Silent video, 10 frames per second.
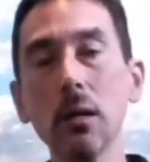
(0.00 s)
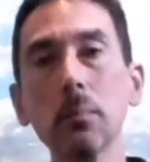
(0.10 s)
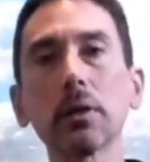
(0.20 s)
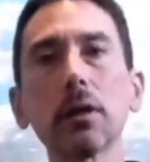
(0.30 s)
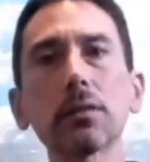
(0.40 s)

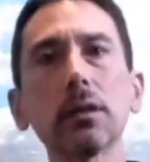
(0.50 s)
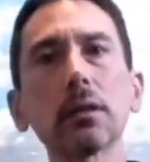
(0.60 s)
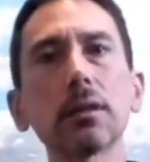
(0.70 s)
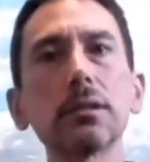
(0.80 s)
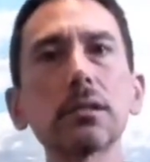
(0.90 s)
but I think
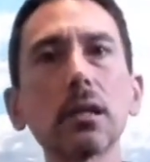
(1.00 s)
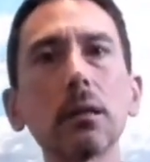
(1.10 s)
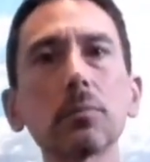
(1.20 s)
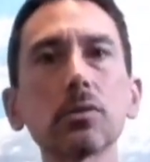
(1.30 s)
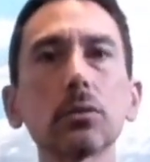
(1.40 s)
the
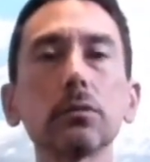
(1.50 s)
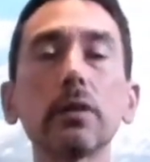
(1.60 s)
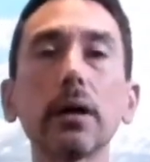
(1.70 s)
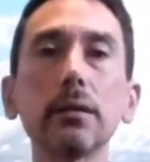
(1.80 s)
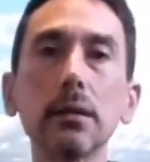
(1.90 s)
same sort of
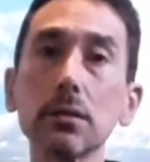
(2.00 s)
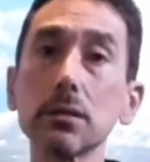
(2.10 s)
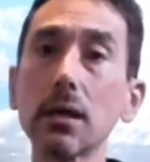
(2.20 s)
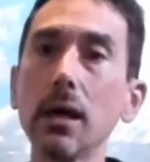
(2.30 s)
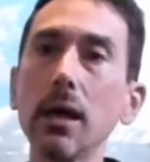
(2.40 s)
ideas
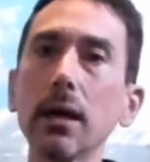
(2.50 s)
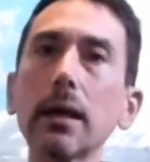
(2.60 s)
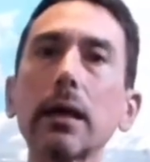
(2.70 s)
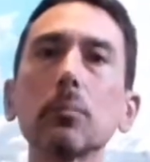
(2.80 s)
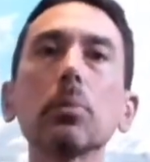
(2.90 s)

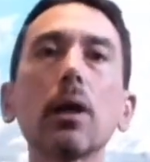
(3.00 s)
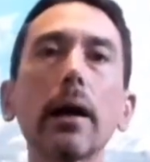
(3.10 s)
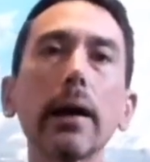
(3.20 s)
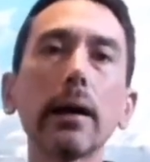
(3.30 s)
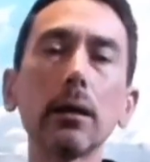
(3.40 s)
can
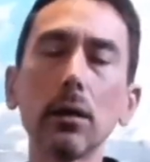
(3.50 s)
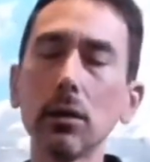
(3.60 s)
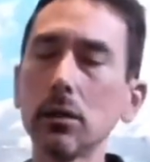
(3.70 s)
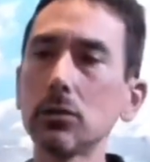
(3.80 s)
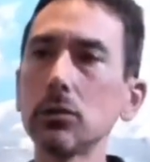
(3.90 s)
apply
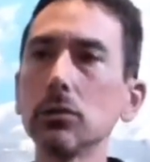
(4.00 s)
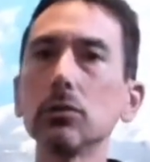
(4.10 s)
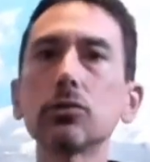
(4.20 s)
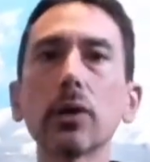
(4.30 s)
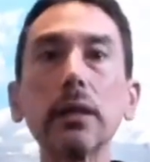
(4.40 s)
to
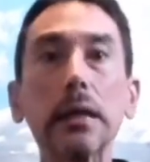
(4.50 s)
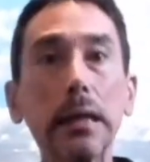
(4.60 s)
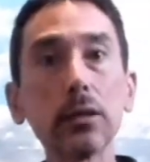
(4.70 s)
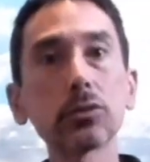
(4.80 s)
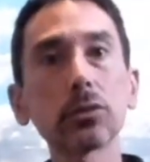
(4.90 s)
training
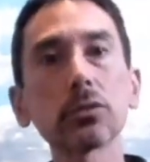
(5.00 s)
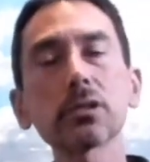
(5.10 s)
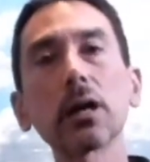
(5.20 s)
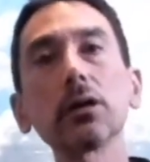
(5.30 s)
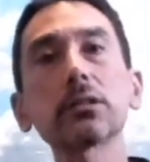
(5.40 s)
internal
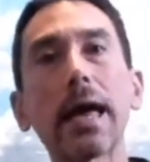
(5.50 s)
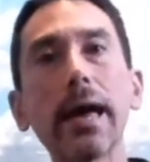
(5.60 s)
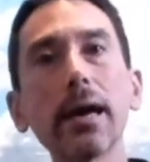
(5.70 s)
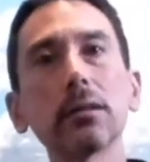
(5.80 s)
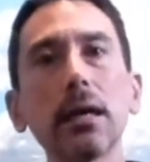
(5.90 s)
styles
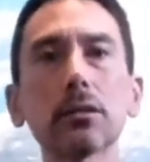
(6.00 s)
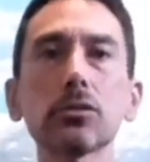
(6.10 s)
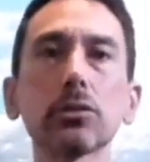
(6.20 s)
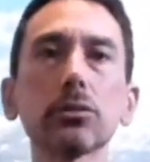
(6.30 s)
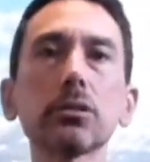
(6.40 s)
and
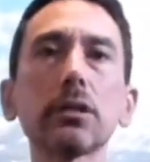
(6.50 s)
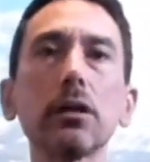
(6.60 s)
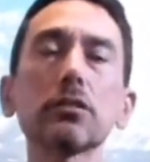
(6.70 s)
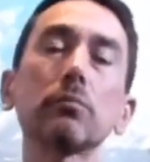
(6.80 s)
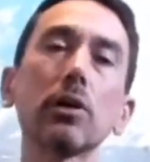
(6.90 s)
external
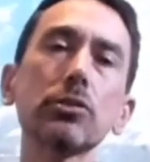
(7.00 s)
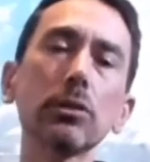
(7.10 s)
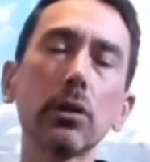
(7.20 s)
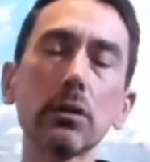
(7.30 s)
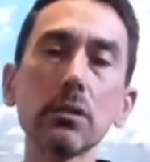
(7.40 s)
styles of martial
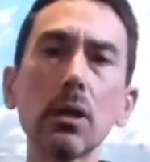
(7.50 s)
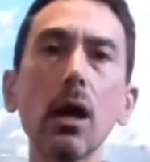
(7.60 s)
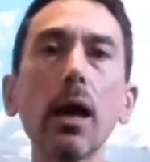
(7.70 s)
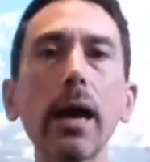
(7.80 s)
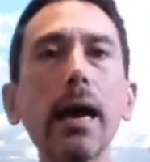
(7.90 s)
arts,
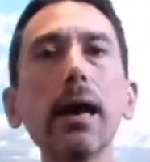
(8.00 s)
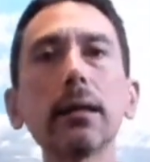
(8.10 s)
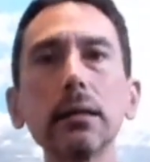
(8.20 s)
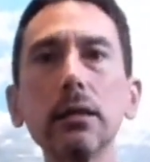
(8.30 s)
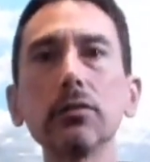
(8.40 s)
and
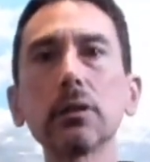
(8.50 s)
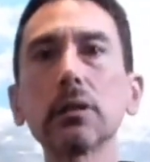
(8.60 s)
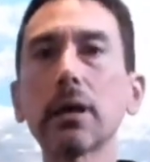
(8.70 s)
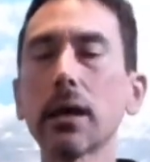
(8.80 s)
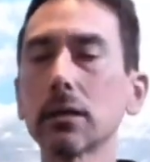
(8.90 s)
even
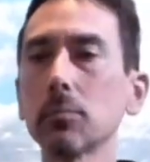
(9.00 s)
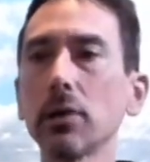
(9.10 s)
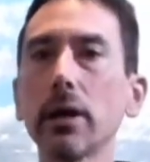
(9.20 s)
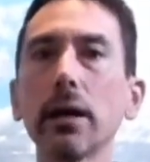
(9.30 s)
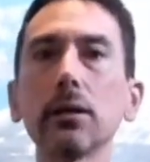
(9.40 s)
can
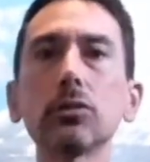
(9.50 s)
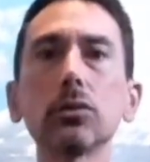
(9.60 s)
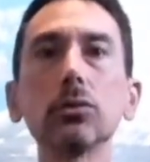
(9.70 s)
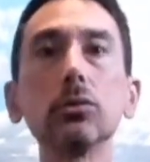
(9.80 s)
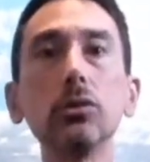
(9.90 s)
apply
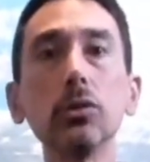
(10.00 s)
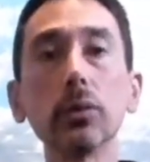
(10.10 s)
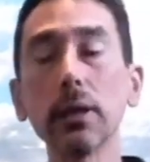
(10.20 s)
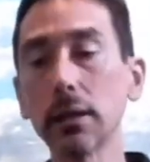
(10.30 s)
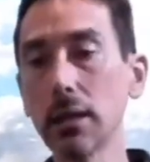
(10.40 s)
to
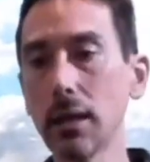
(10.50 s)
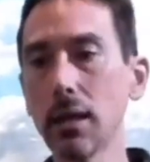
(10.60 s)
doing